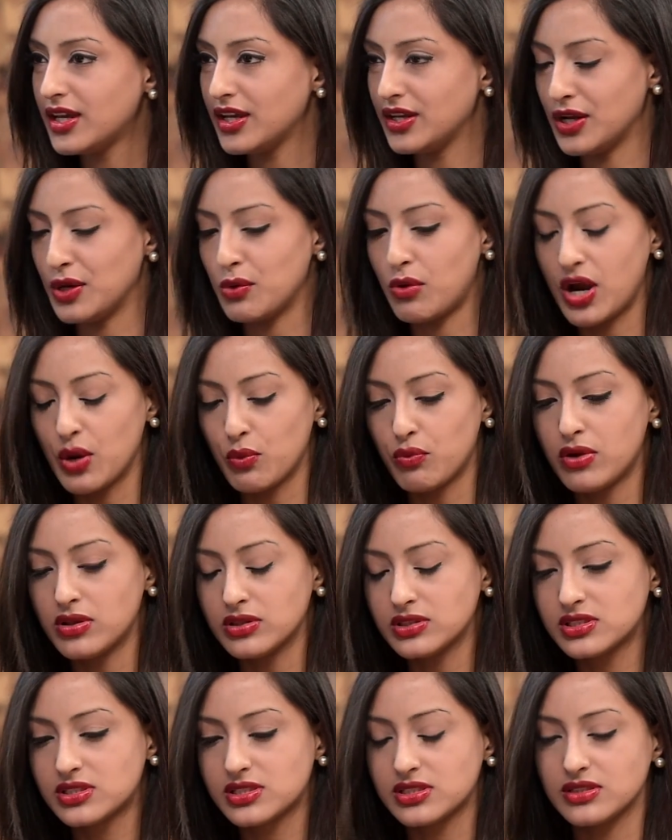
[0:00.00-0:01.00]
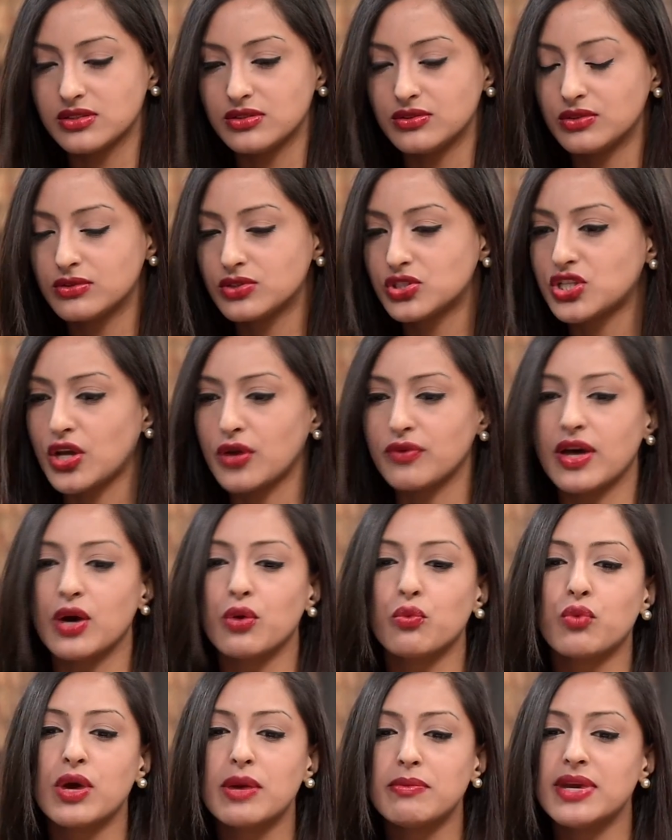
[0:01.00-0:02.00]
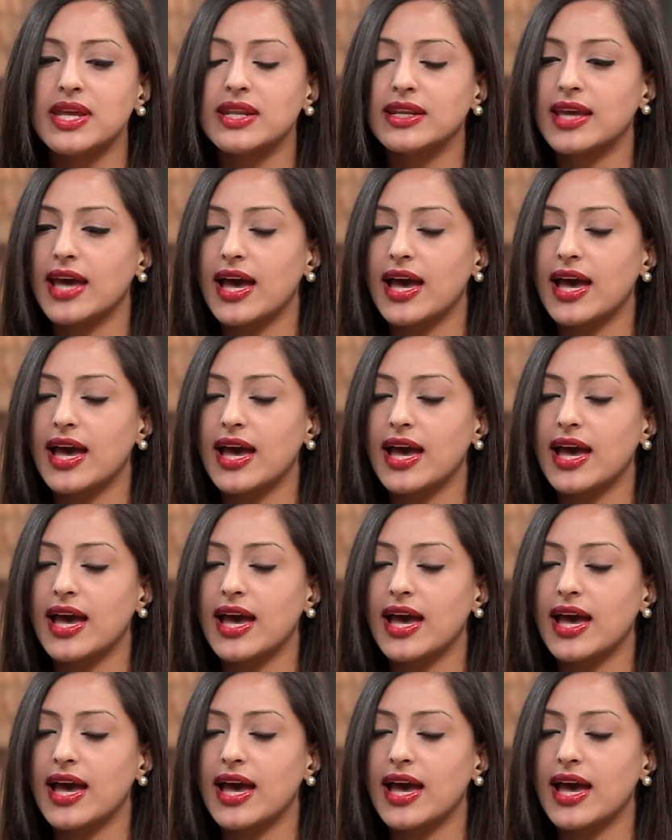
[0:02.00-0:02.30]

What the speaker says: You know, I want to show that women